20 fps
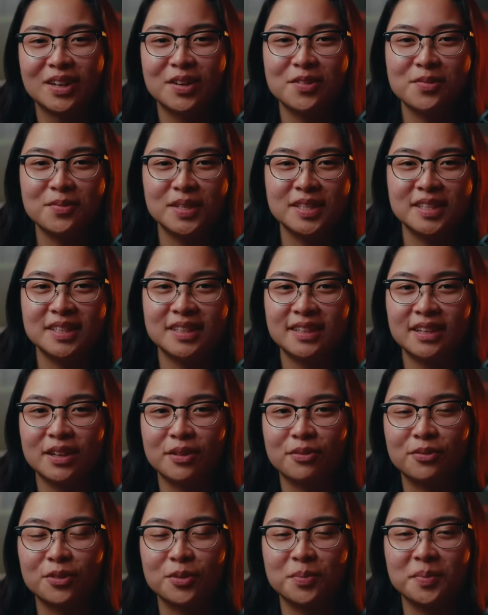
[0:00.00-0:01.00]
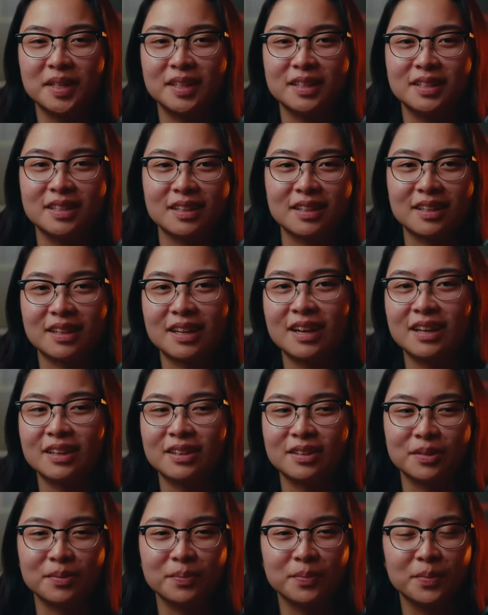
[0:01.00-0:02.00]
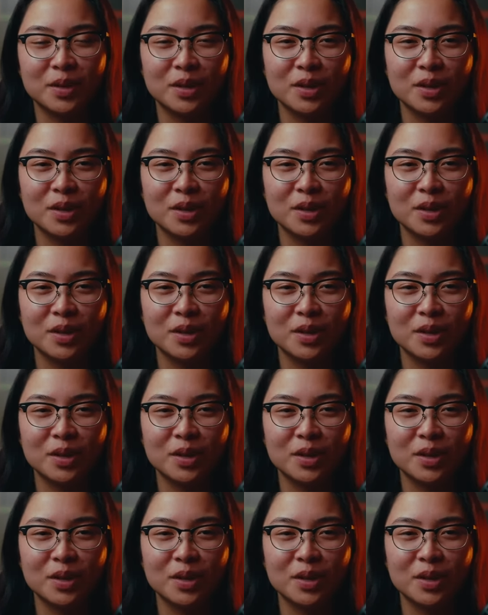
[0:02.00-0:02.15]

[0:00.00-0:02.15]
reason enough for me to kind of